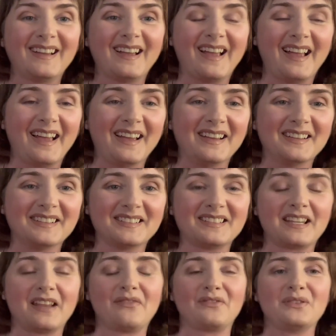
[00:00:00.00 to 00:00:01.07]

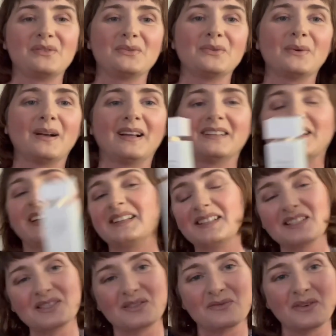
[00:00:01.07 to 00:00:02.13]
And if you like
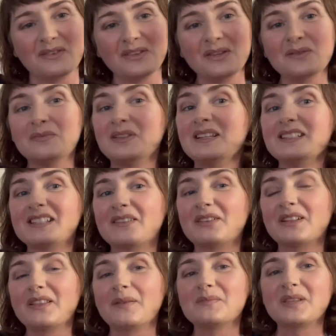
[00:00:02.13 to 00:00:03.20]
this review, please give
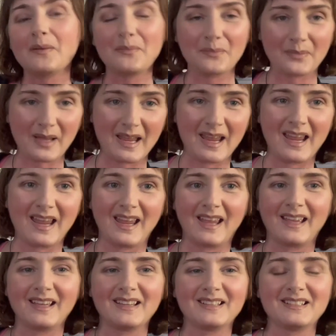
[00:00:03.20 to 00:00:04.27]
it a thumbs up
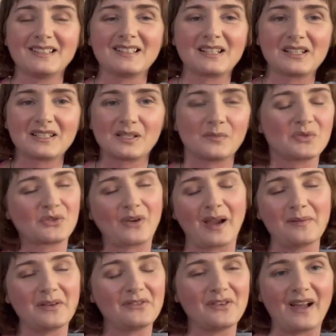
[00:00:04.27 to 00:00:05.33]
and
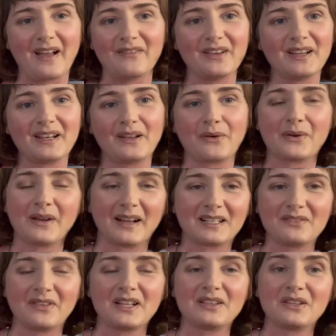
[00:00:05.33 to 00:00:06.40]
subscribe if you haven't, or
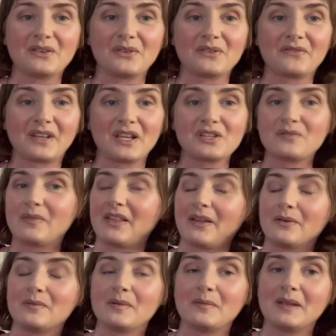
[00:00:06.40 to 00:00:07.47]
activate the notification bell.
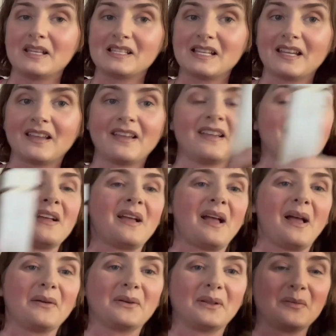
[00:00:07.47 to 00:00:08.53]
That would be amazing.
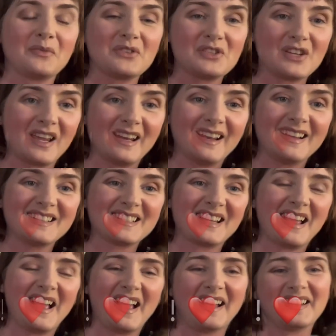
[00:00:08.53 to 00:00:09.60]
I really appreciate it.
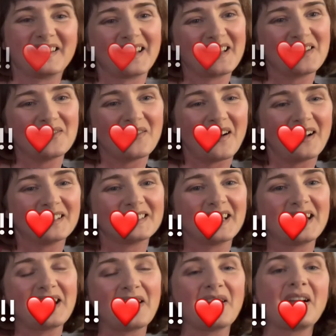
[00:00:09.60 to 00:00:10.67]
And thank you all.
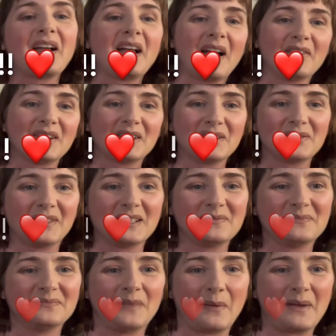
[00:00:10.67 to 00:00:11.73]
Take care. Have a good one.
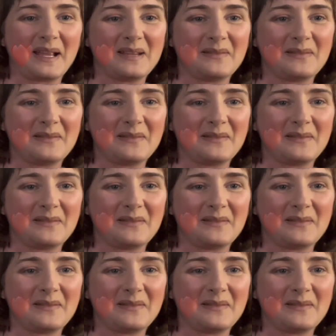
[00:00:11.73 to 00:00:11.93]
Bye-bye.